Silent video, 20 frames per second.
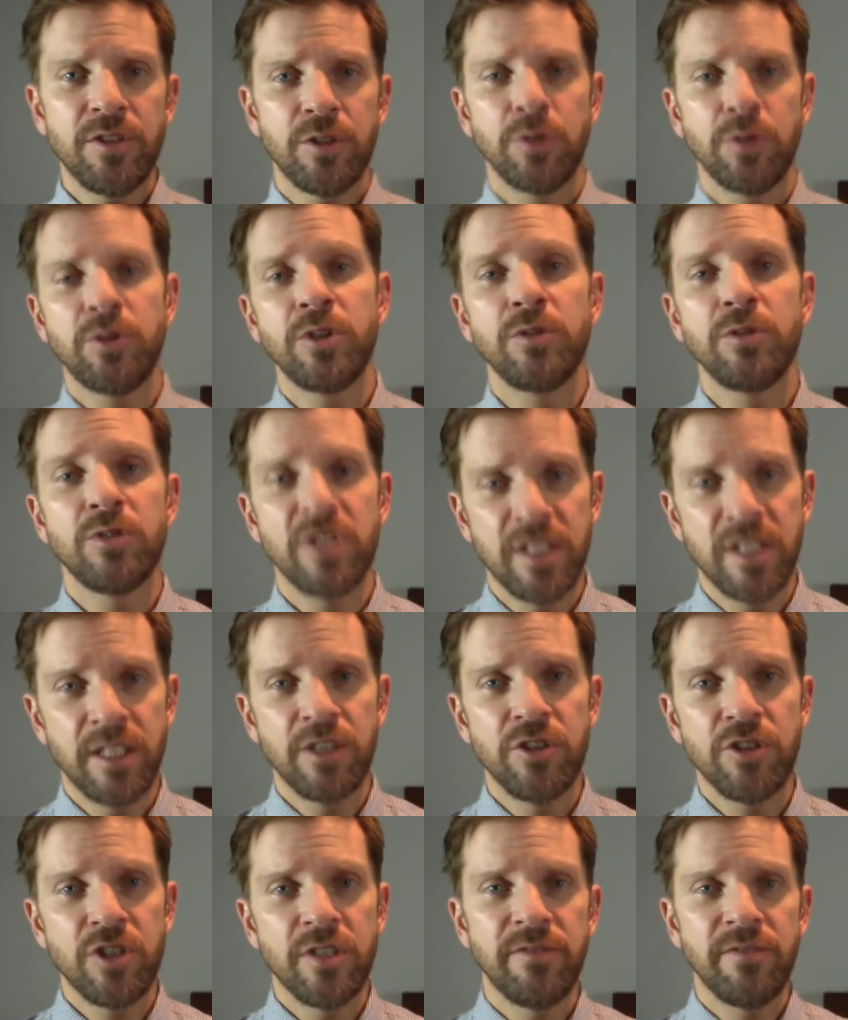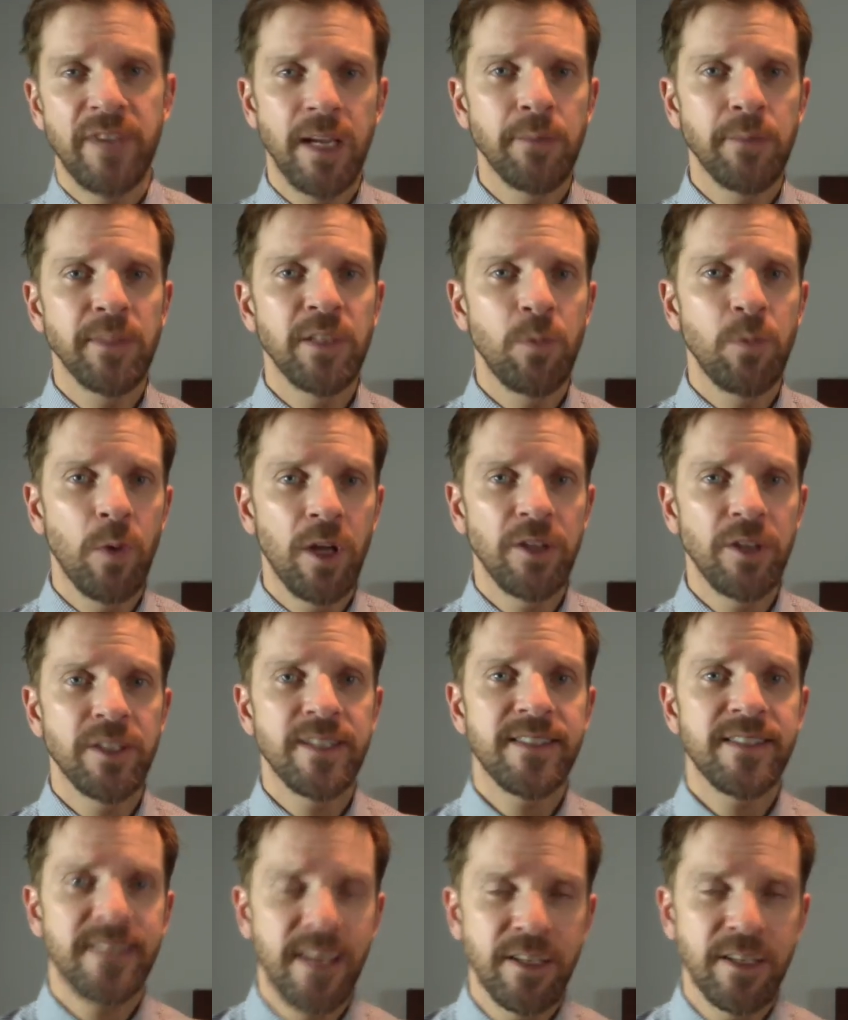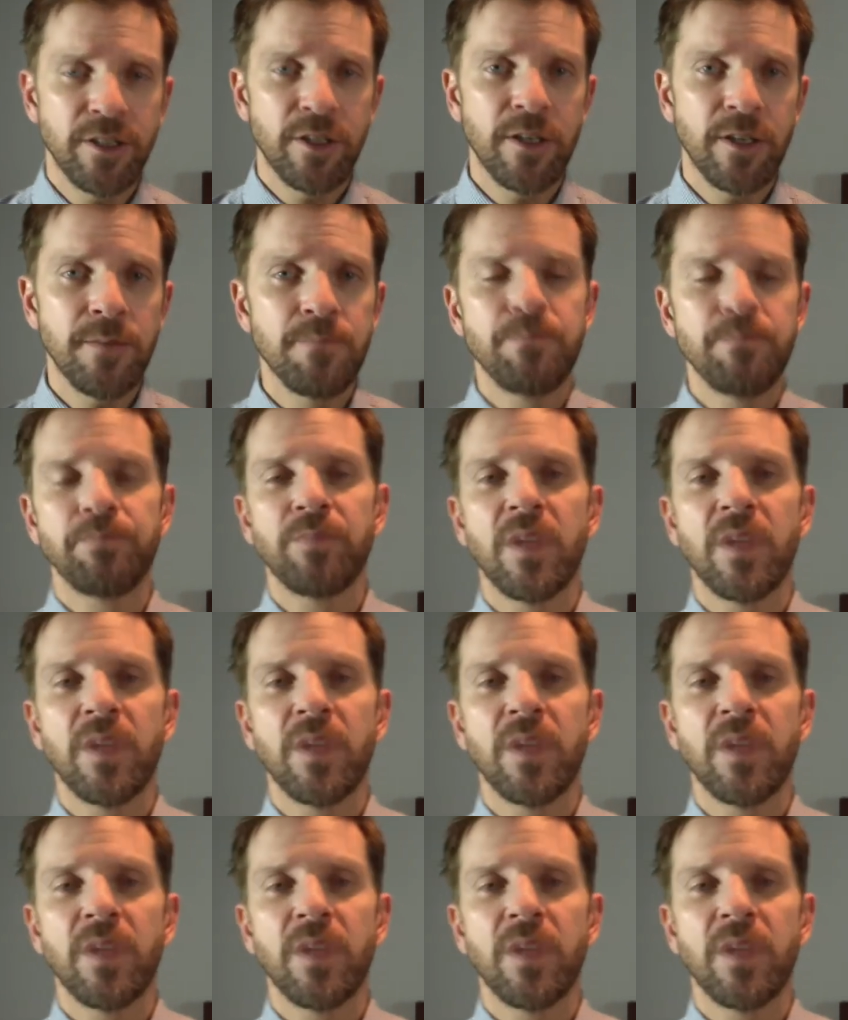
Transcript: so to Synergy Family Wellness Center.